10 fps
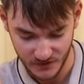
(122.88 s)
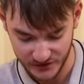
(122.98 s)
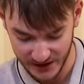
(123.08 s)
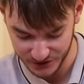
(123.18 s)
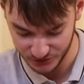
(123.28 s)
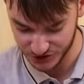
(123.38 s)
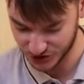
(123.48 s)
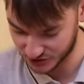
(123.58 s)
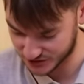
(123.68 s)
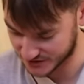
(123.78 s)
The actual
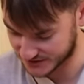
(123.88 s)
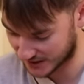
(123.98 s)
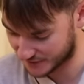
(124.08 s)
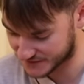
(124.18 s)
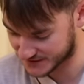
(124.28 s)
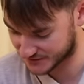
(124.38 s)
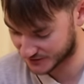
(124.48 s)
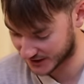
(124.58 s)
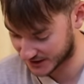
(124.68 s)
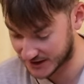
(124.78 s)
shots itself, it says we're
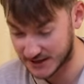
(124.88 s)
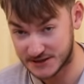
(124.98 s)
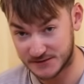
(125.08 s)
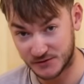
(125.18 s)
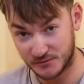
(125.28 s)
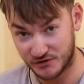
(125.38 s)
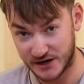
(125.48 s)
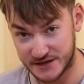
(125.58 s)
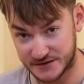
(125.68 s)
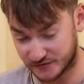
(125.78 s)
going to need some number eights